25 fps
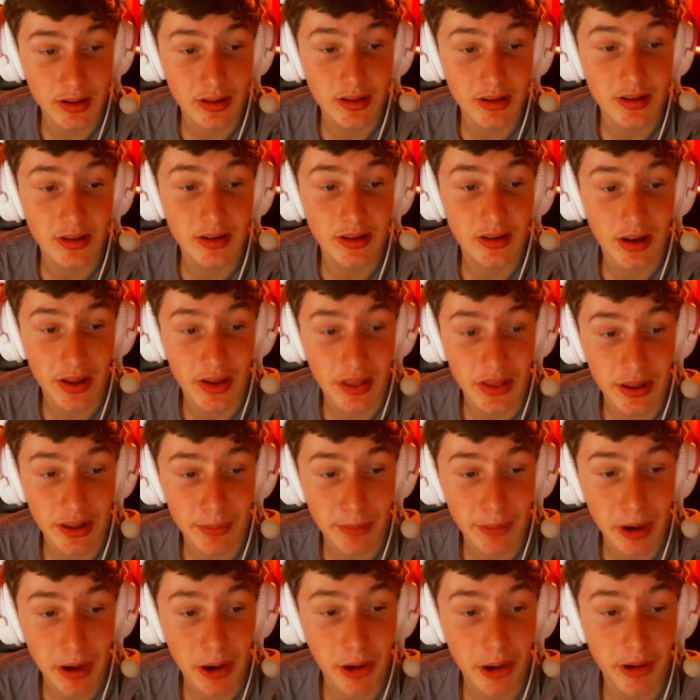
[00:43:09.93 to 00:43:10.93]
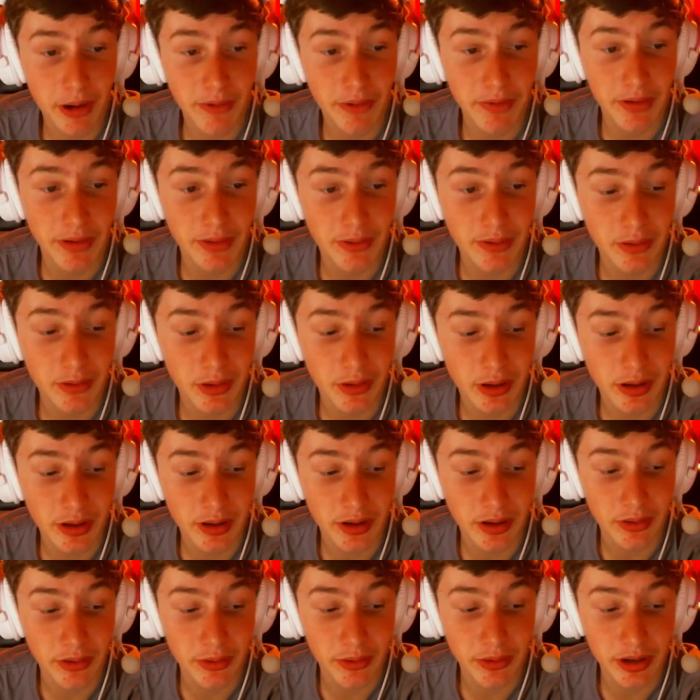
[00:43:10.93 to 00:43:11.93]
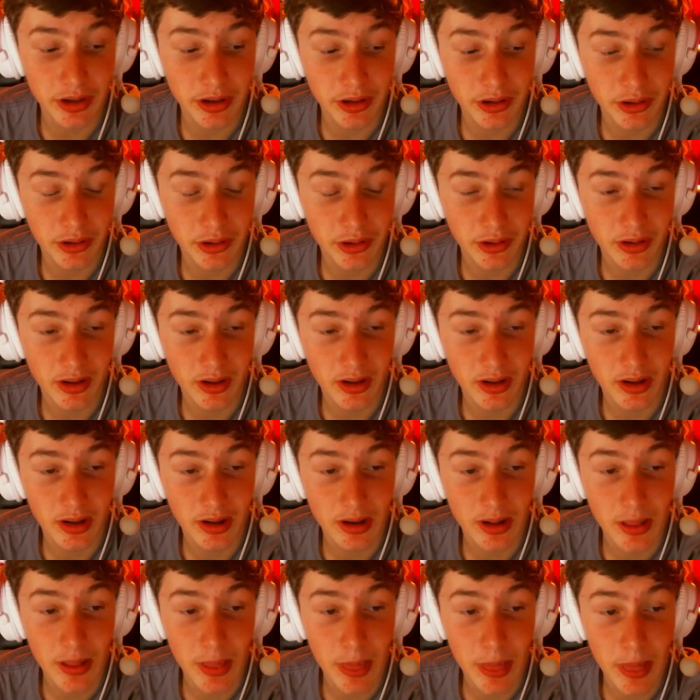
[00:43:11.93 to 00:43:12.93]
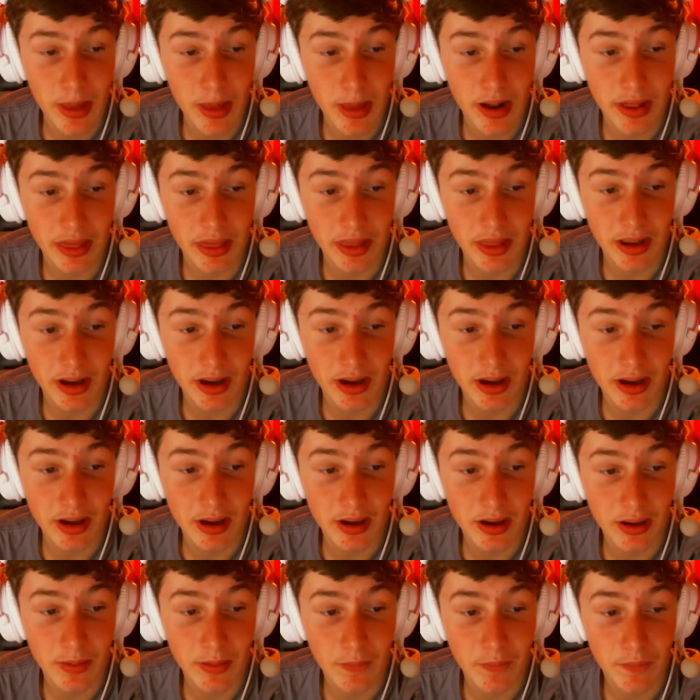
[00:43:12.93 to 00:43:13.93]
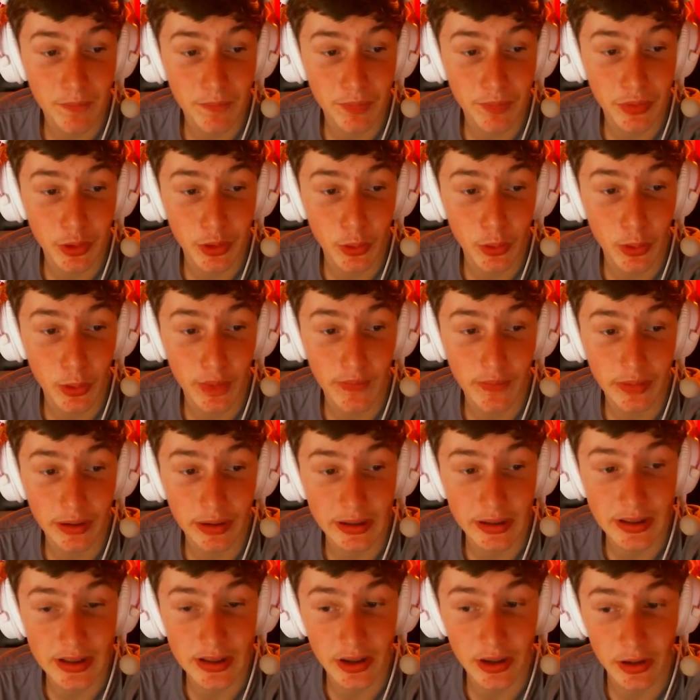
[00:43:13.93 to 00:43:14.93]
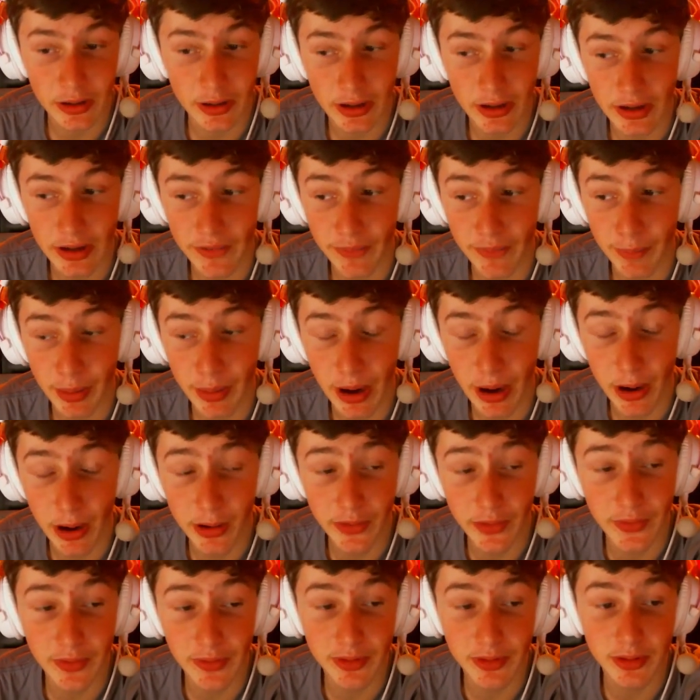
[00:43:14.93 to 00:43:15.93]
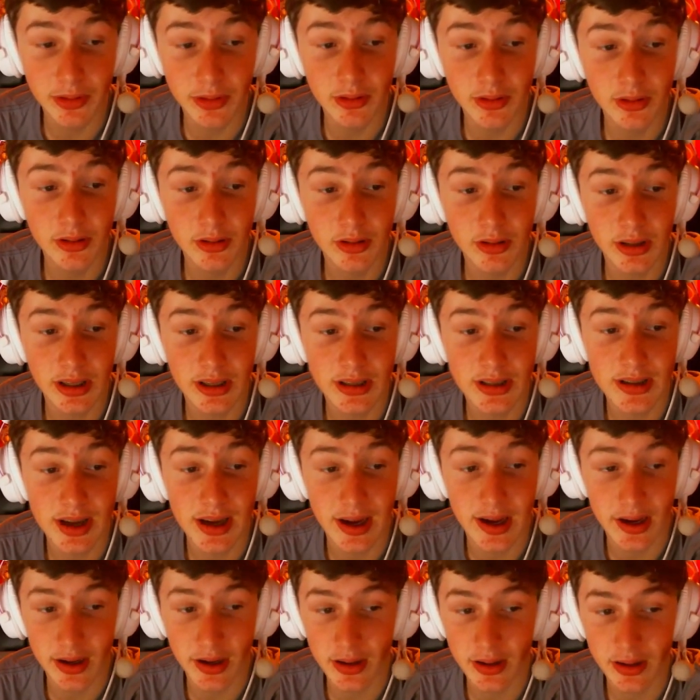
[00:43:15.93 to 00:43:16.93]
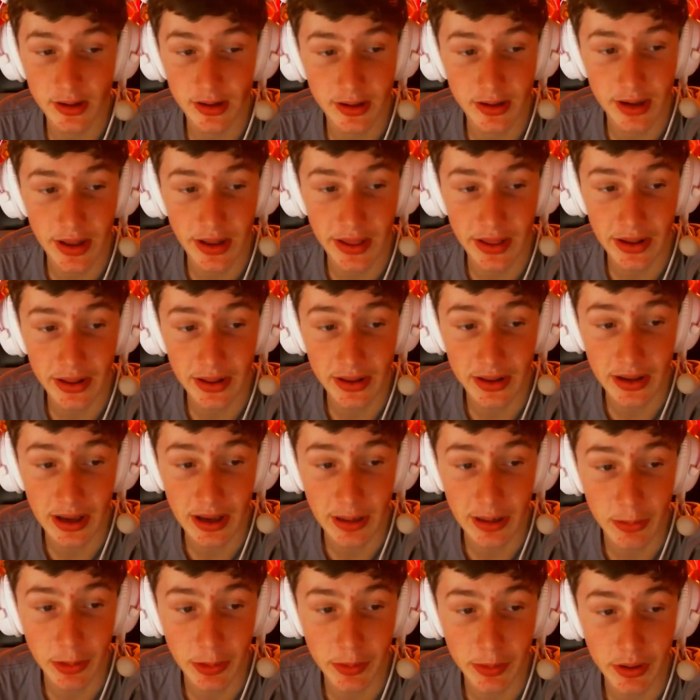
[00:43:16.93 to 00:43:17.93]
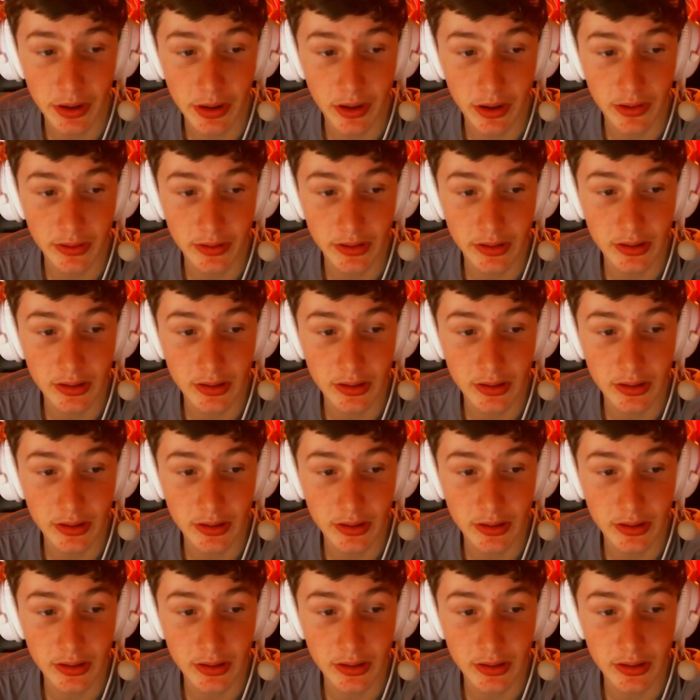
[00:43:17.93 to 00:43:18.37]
I think Power of Evil and Ryu. I think whoever gets early, if Power of Evil gets ahead, I think the game will be over.